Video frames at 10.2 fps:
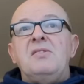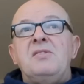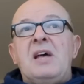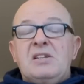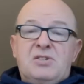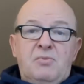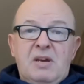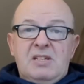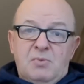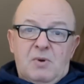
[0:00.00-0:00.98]
That's the
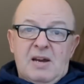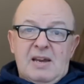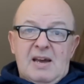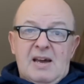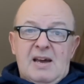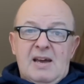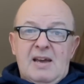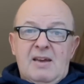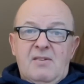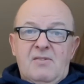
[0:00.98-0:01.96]
reason why
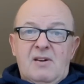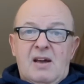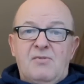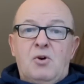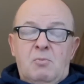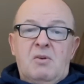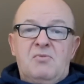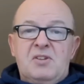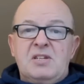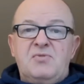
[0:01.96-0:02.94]
I've come on
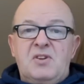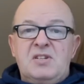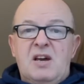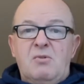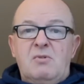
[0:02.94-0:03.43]
for this video,